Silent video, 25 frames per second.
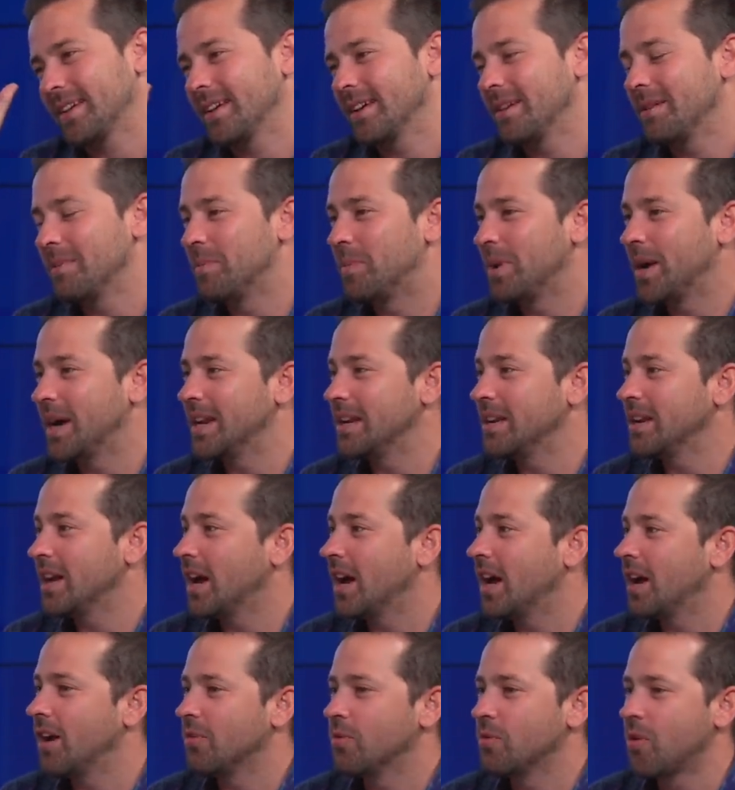but
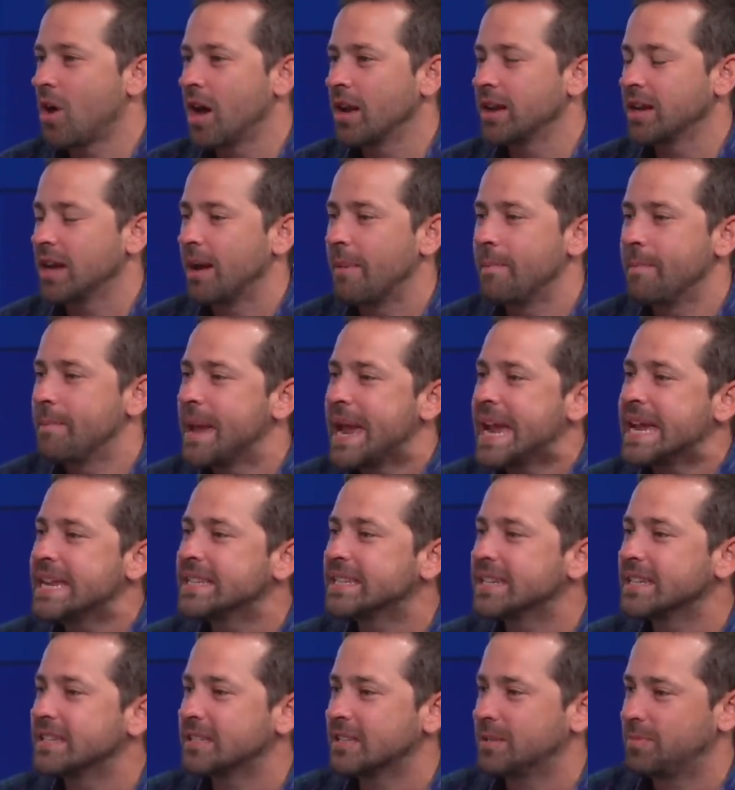uh, Ronda,
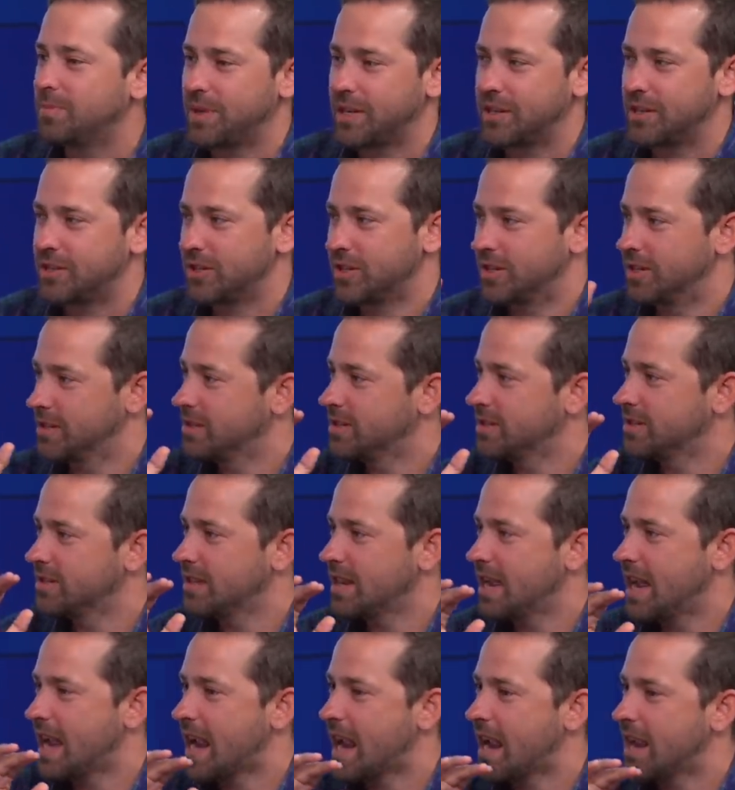amazing speeches
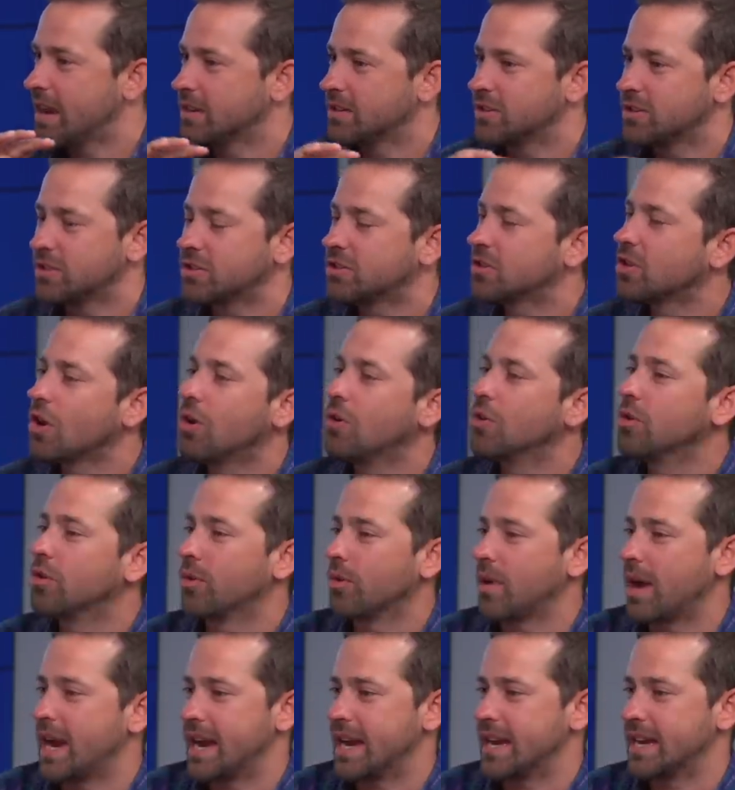and so
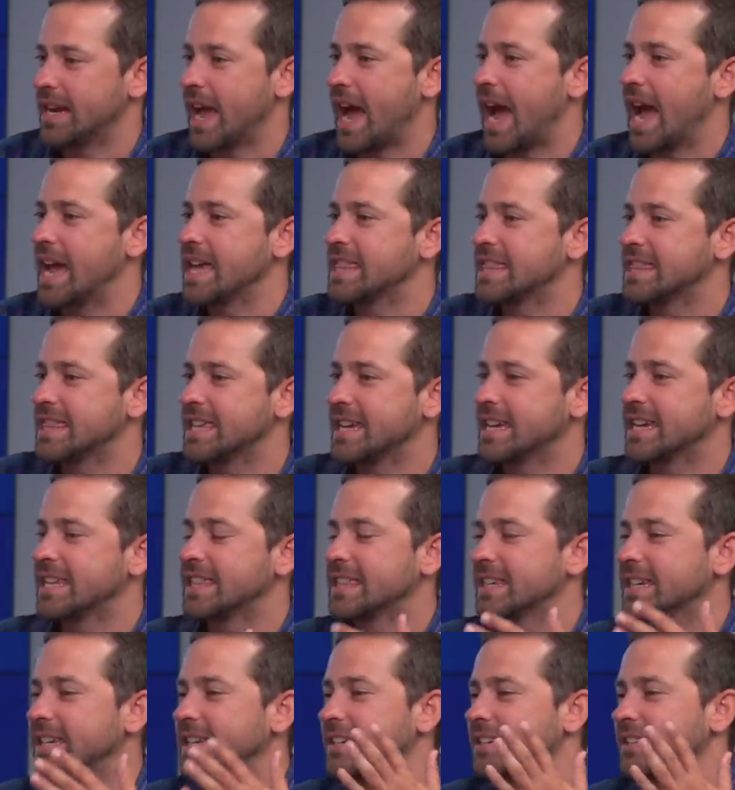great. She's I think
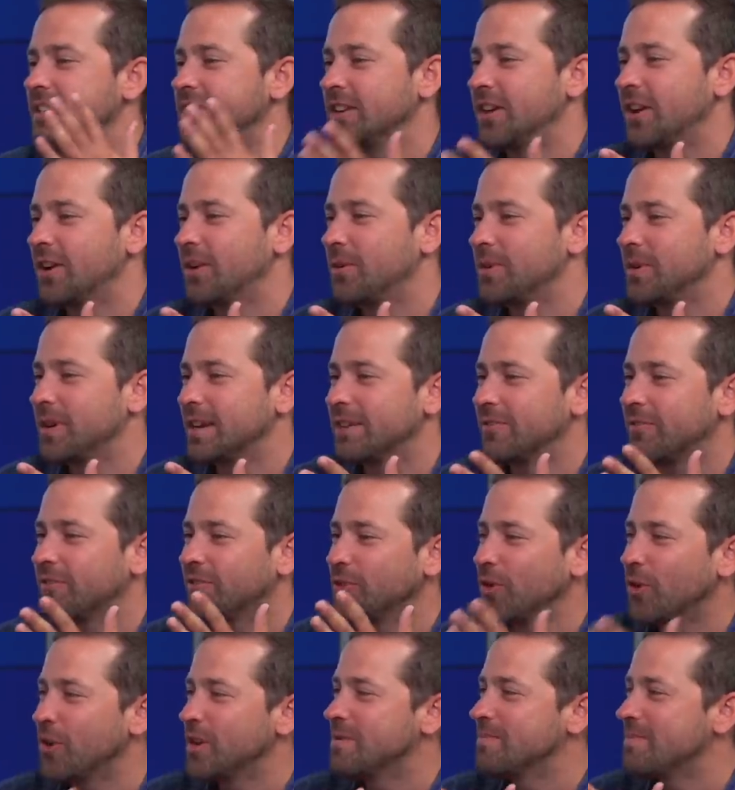incredible. That, you know,
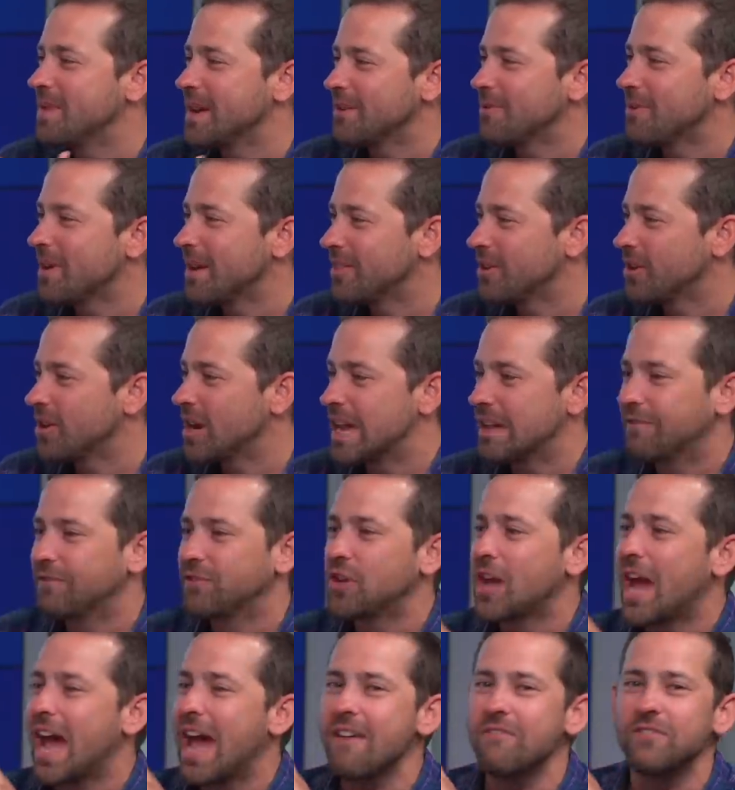Floyd Mayweather,
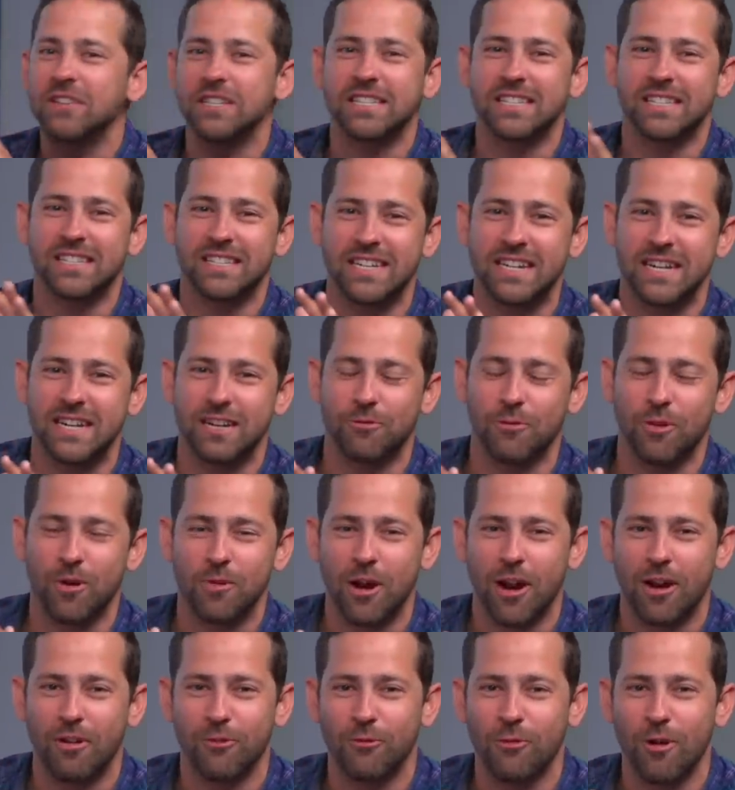if you haven't seen
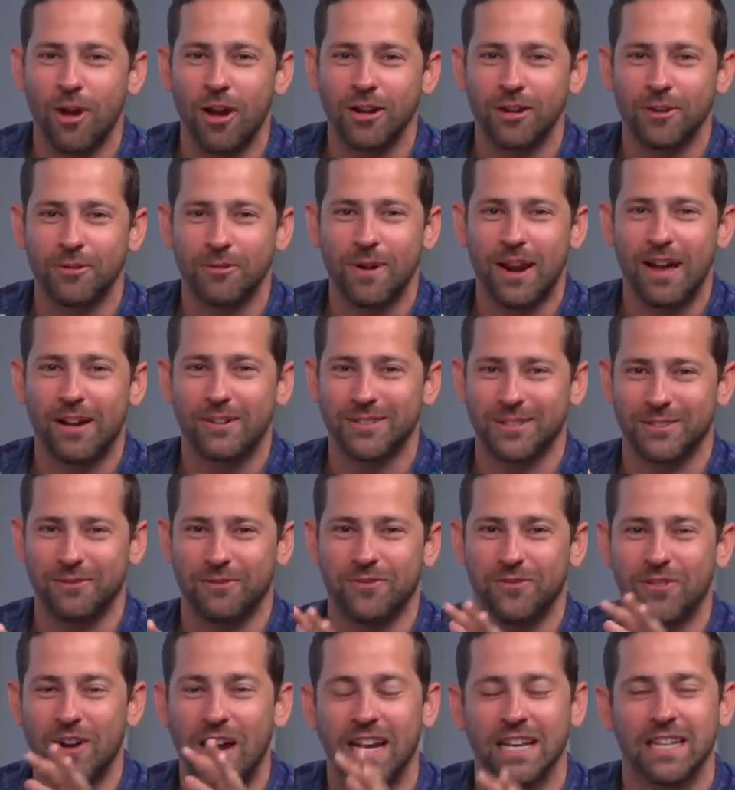R Ronda Rousey
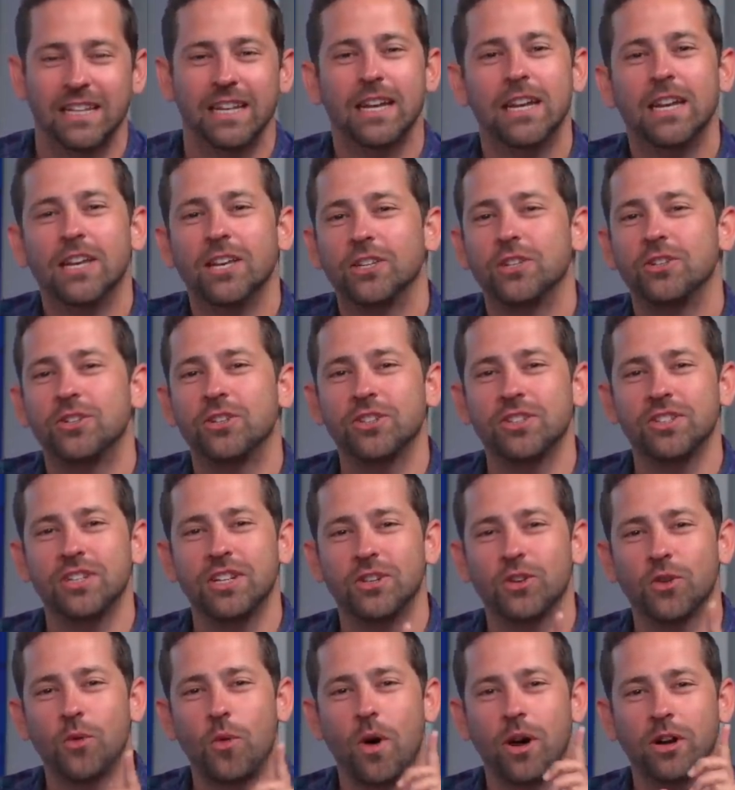fight, you just
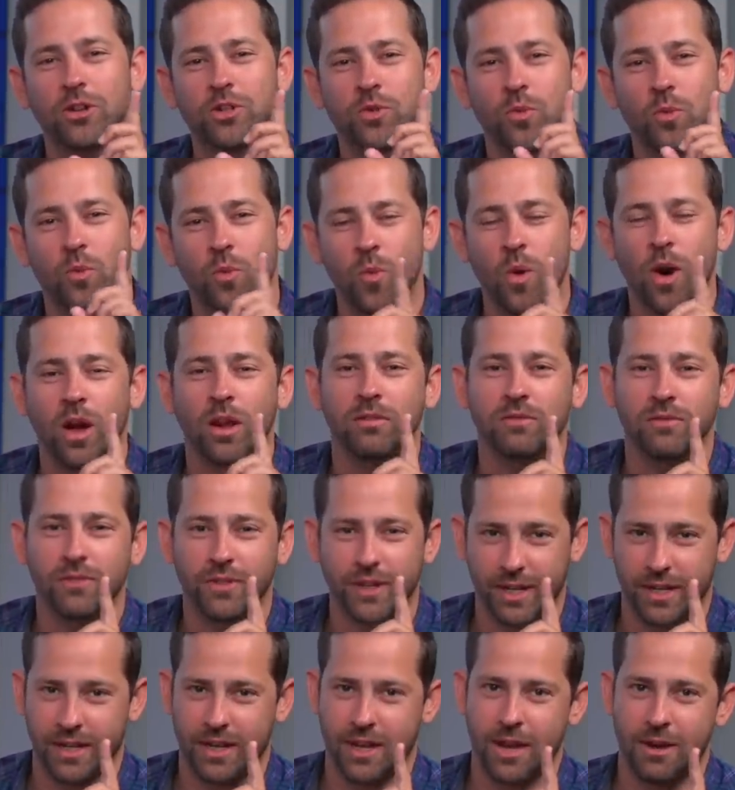need to watch one
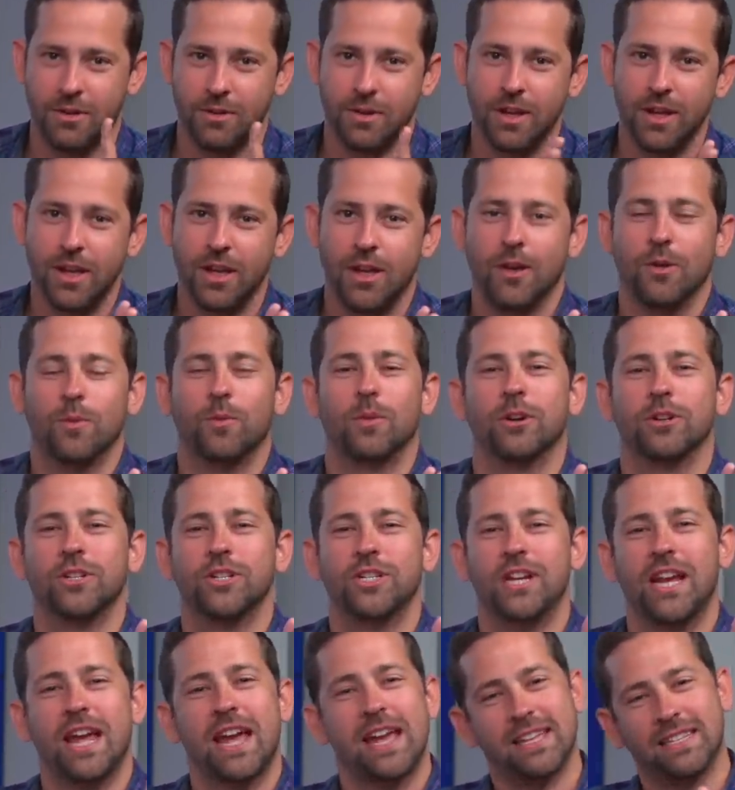video where
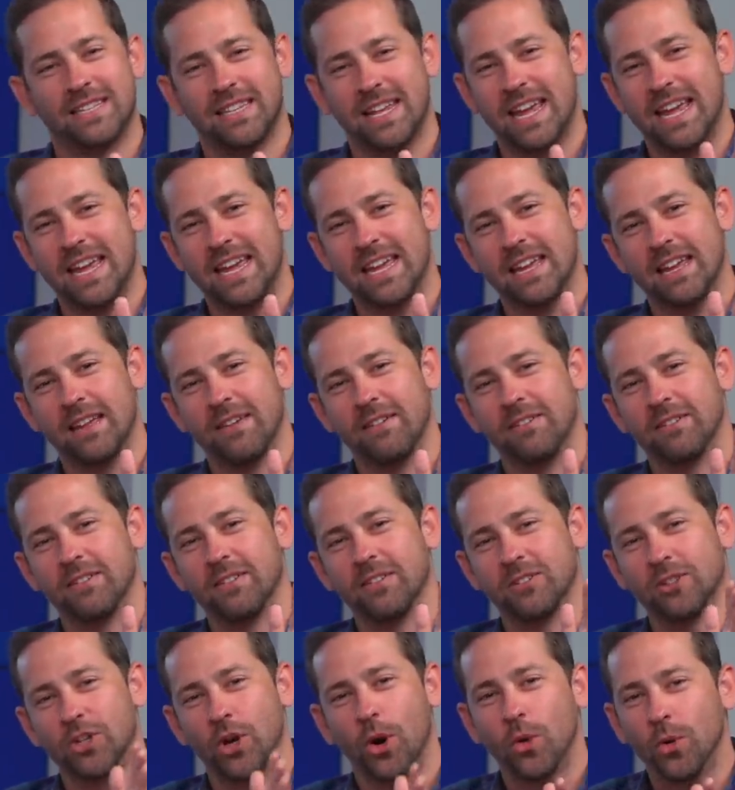she has a
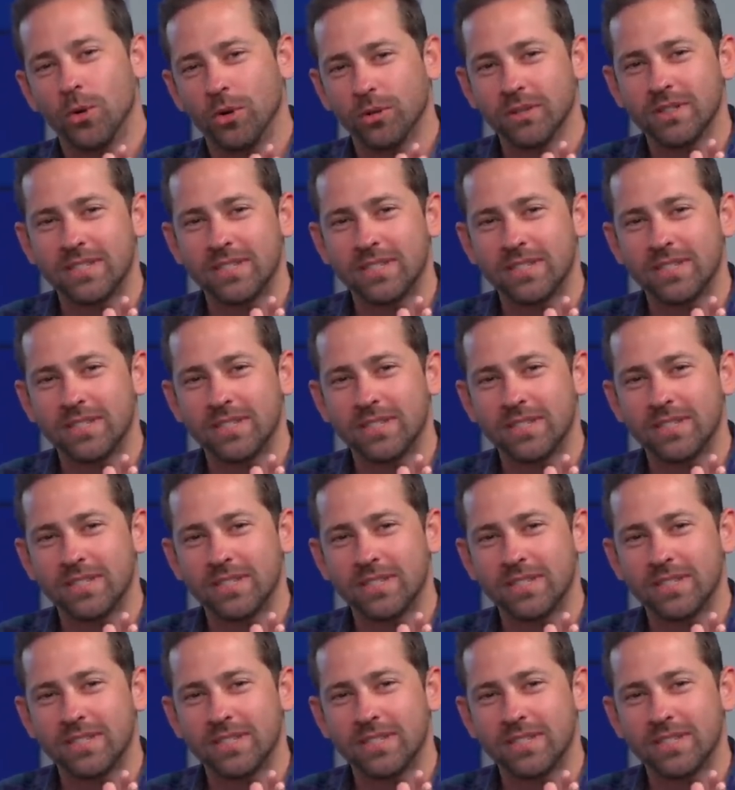total